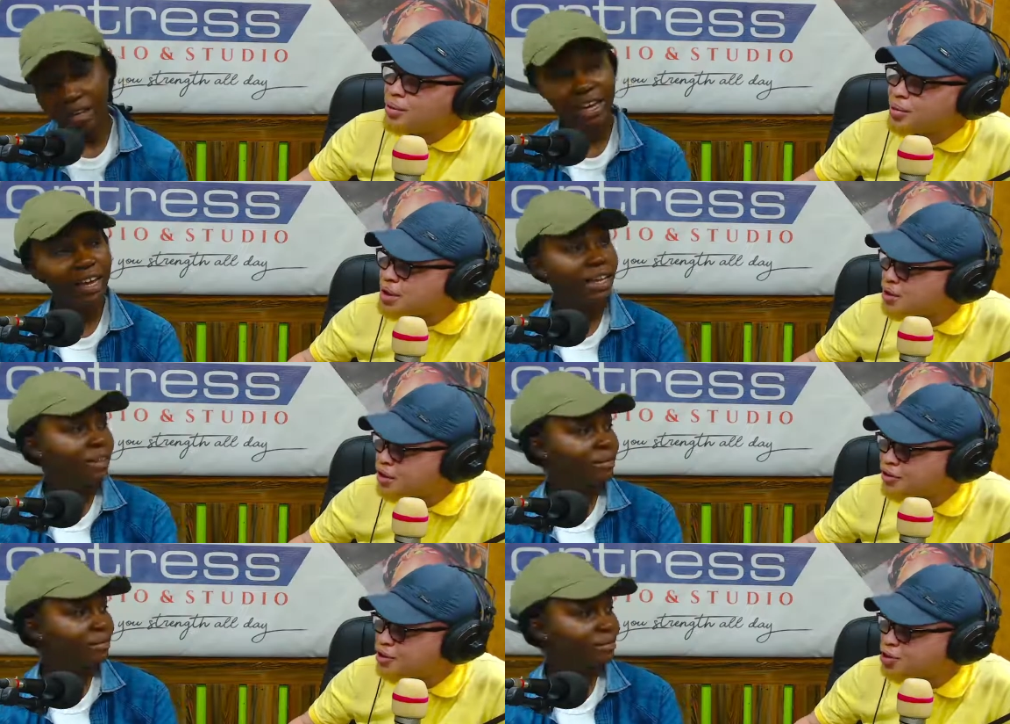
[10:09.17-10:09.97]

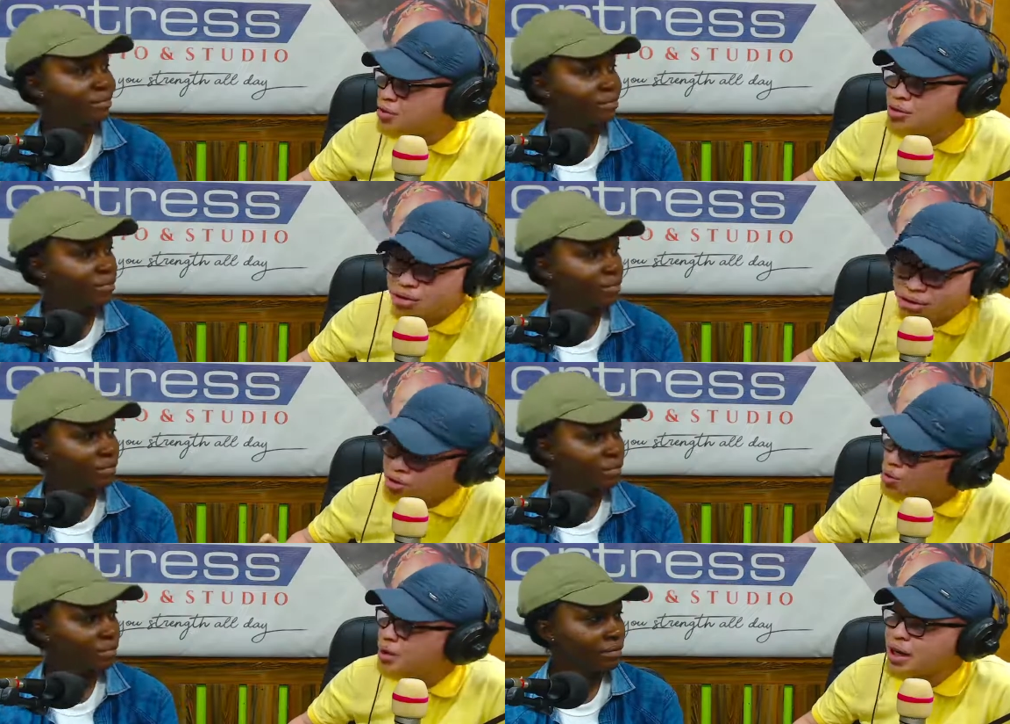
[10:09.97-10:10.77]
Speaker 1: basically for you, it's just
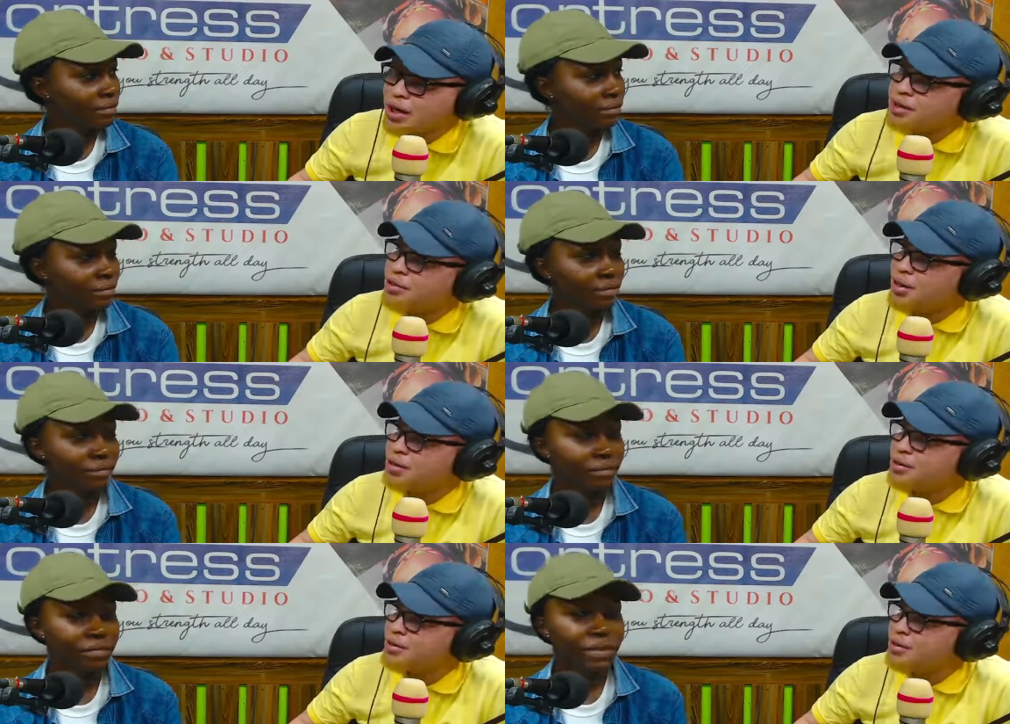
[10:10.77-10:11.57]
tall guys,
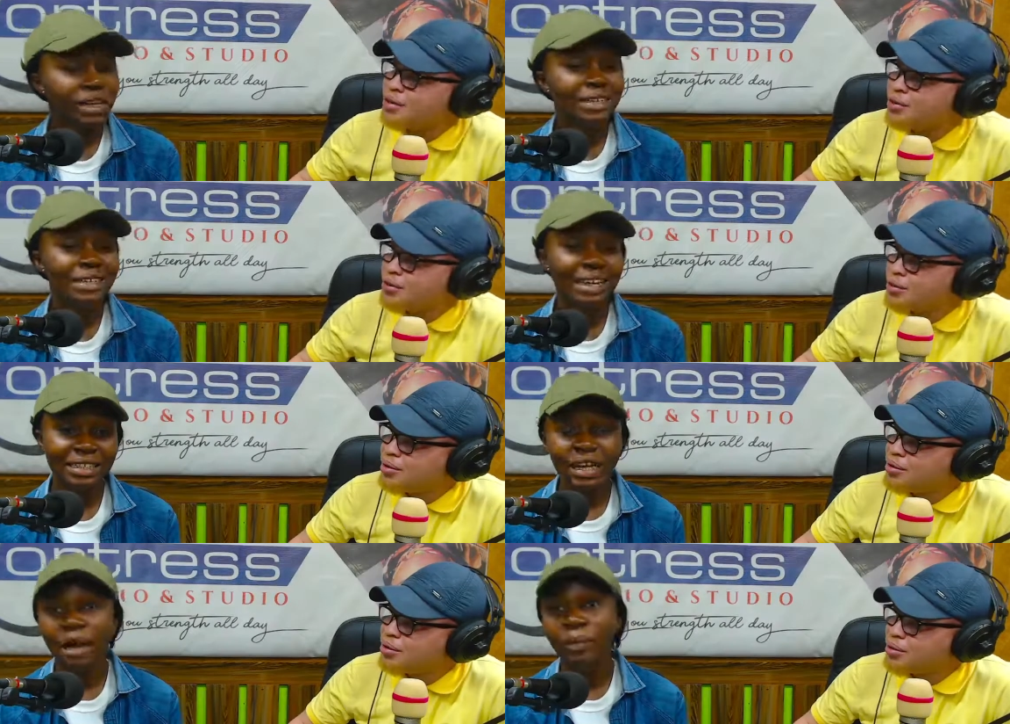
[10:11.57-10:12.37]
right?
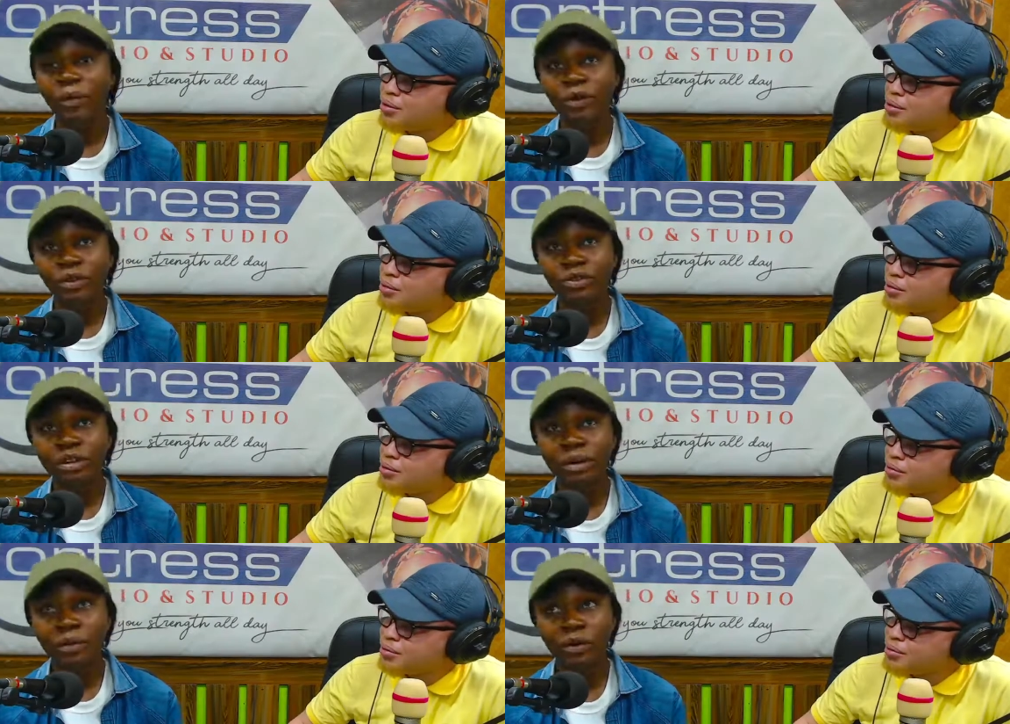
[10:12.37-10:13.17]
Speaker 2: Yes. Well,
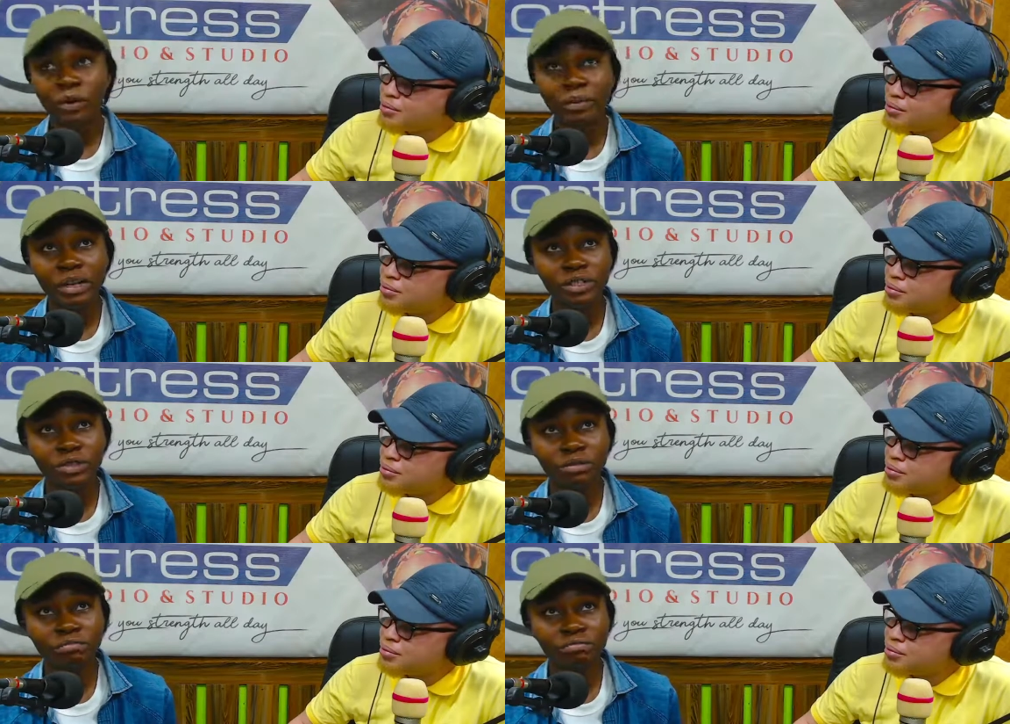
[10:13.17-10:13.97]
talking about
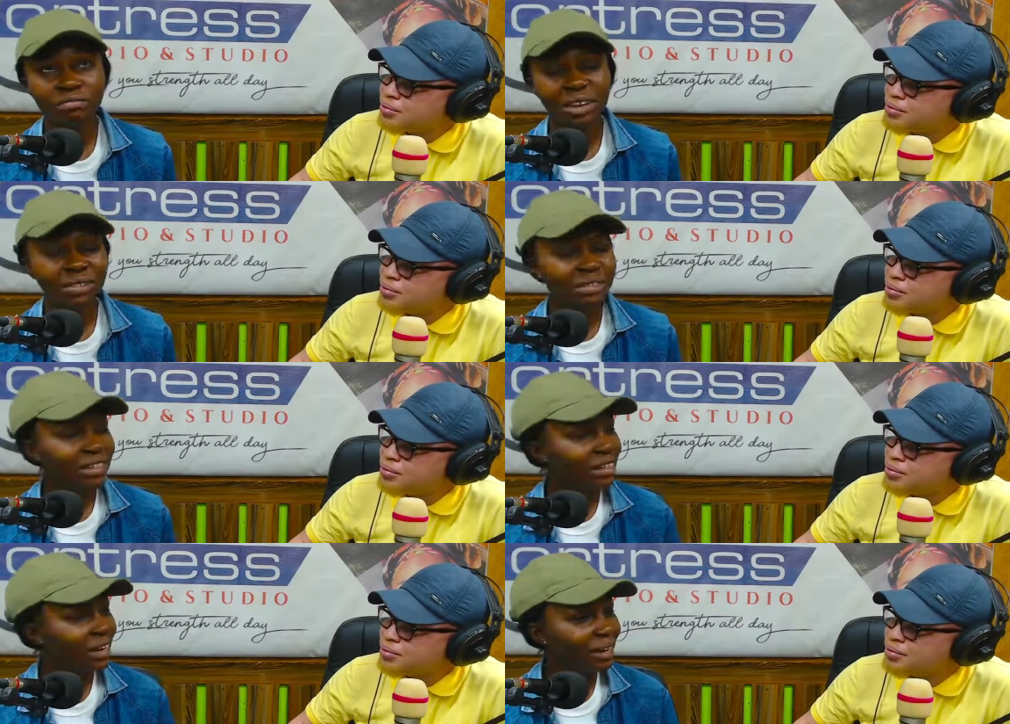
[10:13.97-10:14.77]
complexion, I don't
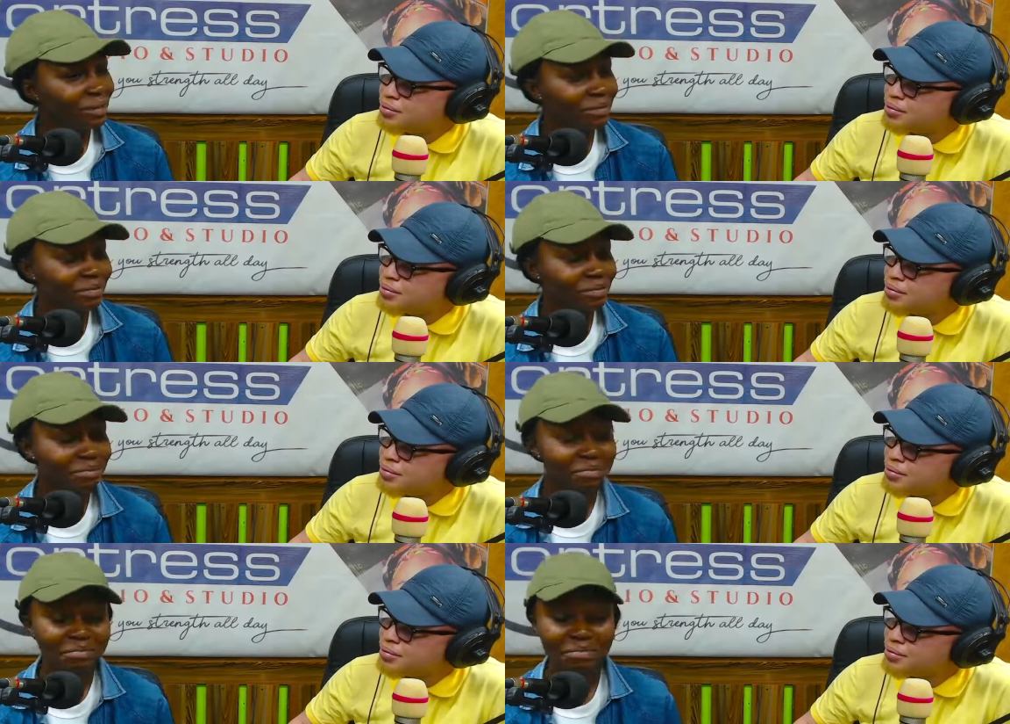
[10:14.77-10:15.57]
think I have.
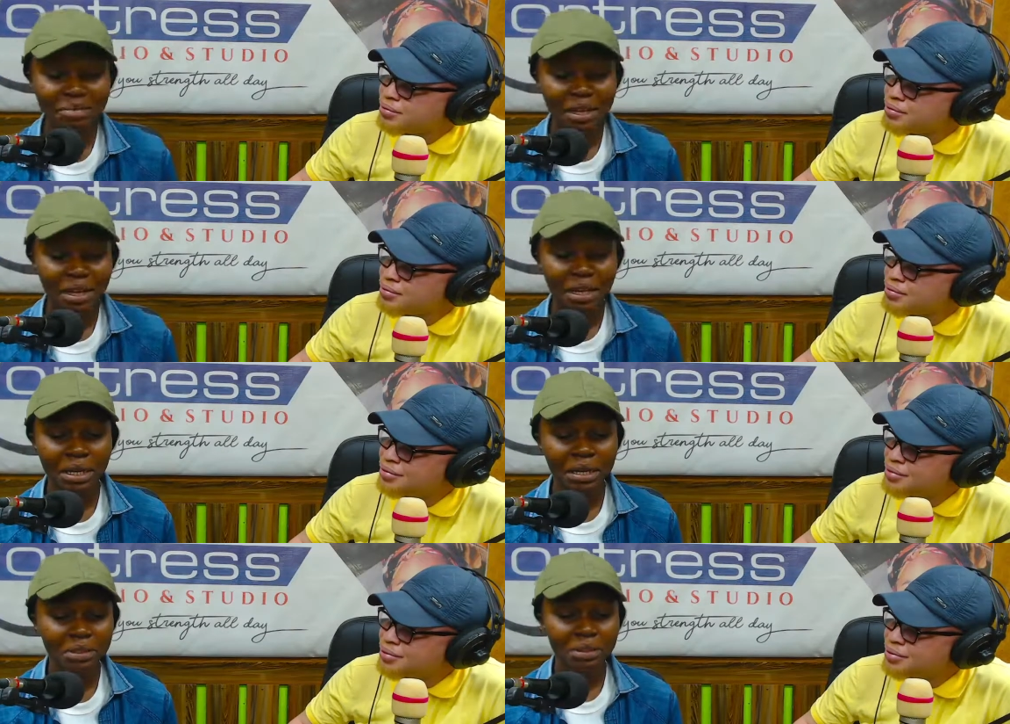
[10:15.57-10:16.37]

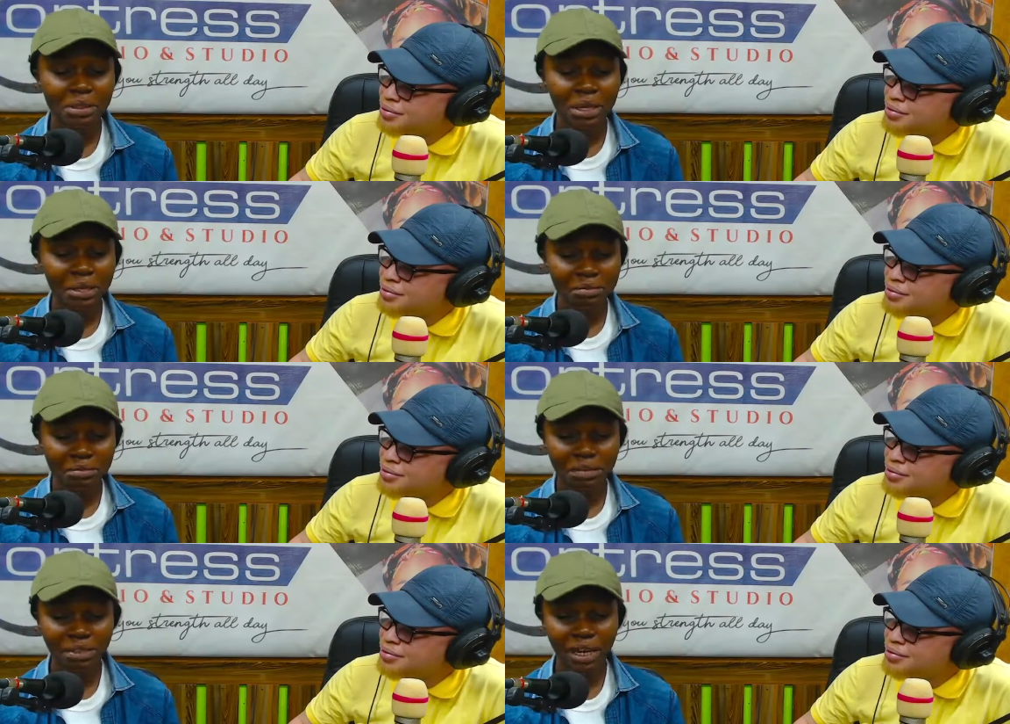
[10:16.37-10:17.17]
Anyway, Sha,
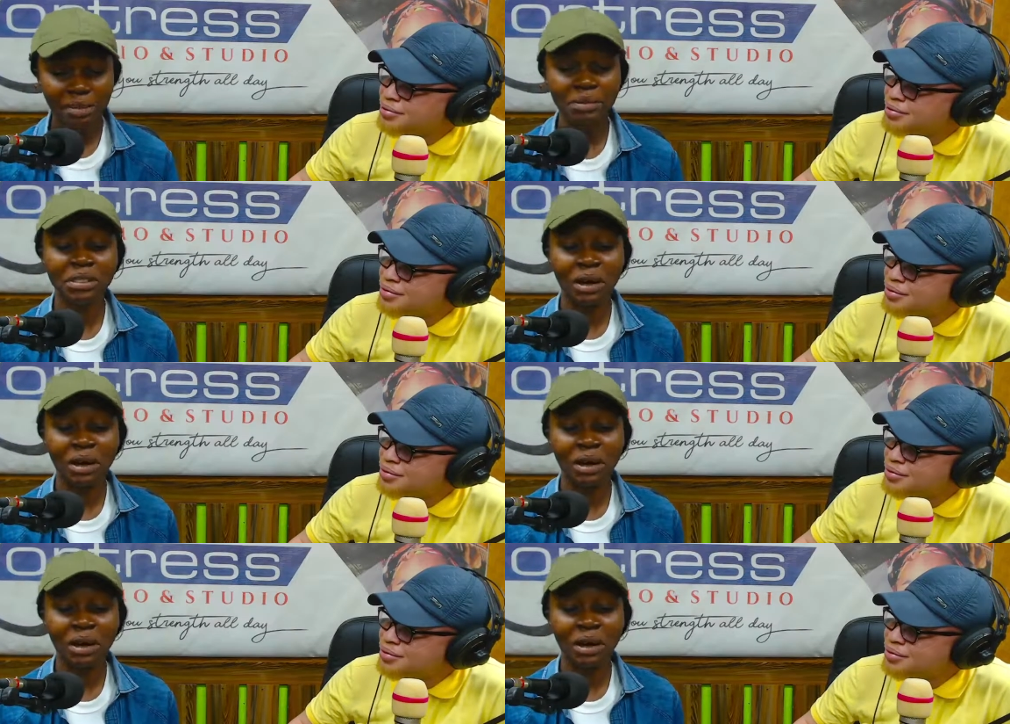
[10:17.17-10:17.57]
Sha, Sha,